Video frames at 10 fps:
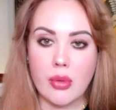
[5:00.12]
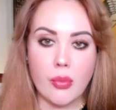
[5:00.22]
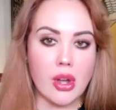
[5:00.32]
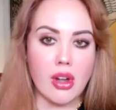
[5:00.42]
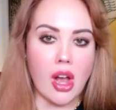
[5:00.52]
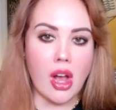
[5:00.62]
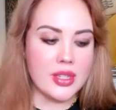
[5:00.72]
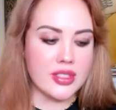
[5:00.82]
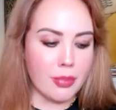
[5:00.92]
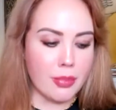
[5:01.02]
we're
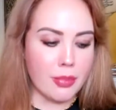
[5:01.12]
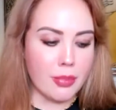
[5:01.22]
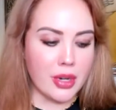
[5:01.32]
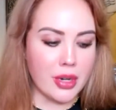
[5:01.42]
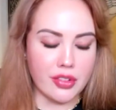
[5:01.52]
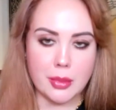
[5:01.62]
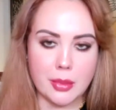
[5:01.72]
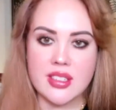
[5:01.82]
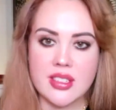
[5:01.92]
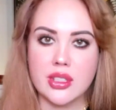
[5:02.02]
always operating from a
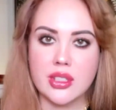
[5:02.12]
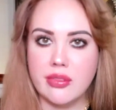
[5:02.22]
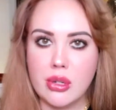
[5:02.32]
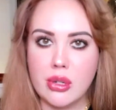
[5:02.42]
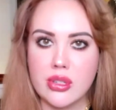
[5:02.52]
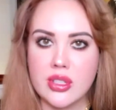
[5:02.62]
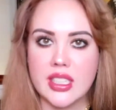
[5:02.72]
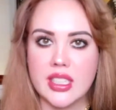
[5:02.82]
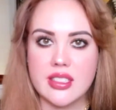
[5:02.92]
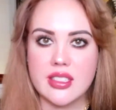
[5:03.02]
place of confusion and
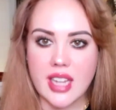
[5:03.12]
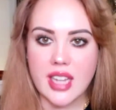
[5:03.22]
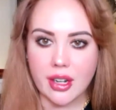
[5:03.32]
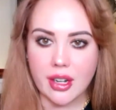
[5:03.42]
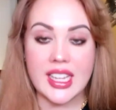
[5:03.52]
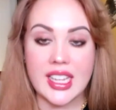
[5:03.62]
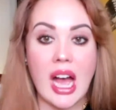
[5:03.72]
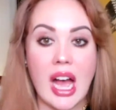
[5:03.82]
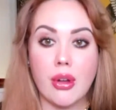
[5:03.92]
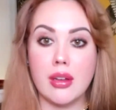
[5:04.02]
desire, the
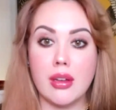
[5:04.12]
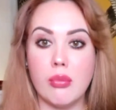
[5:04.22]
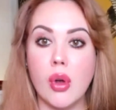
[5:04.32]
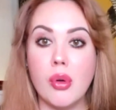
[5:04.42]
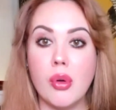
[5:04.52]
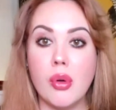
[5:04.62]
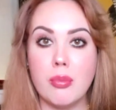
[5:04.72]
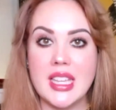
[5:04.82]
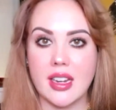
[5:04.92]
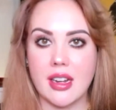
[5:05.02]
outcome won't be
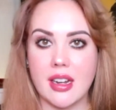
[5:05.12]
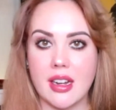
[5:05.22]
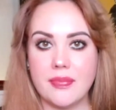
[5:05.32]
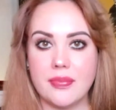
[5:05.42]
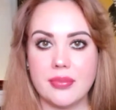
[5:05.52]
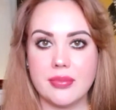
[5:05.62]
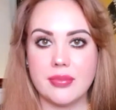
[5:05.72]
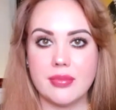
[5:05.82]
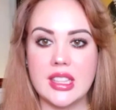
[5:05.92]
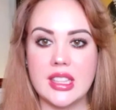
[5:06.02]
there.
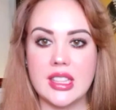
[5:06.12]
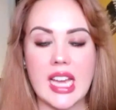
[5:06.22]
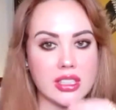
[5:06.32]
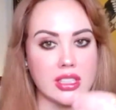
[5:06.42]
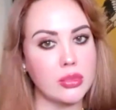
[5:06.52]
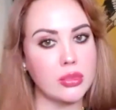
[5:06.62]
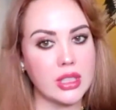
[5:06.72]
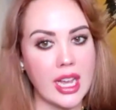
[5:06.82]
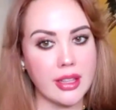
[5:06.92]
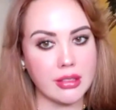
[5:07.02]
The outcome
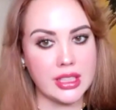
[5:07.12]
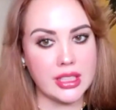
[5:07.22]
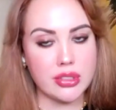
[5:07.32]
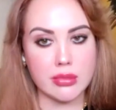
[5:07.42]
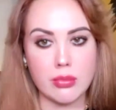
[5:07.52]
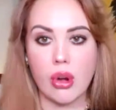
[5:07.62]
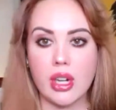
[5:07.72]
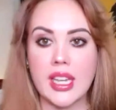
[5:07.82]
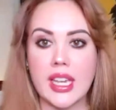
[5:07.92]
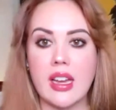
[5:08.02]
will either lead to more
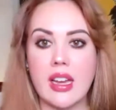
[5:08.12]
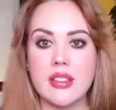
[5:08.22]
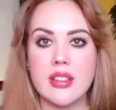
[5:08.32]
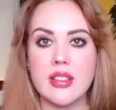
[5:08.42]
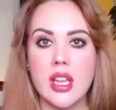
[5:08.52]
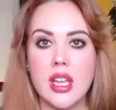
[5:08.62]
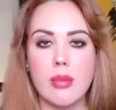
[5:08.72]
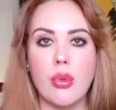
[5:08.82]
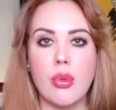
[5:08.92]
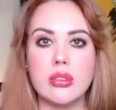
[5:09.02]
chaos,
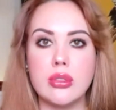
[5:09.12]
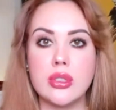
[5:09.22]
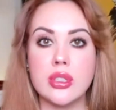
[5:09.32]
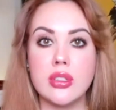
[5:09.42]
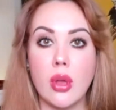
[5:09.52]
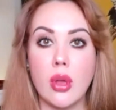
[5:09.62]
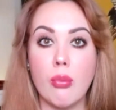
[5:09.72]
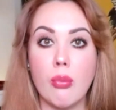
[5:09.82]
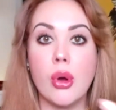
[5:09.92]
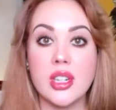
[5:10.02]
more delusion,
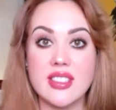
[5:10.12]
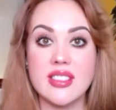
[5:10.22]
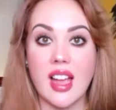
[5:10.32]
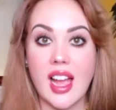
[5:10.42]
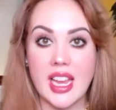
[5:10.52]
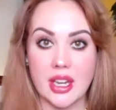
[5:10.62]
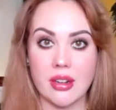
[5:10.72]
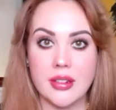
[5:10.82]
more desire,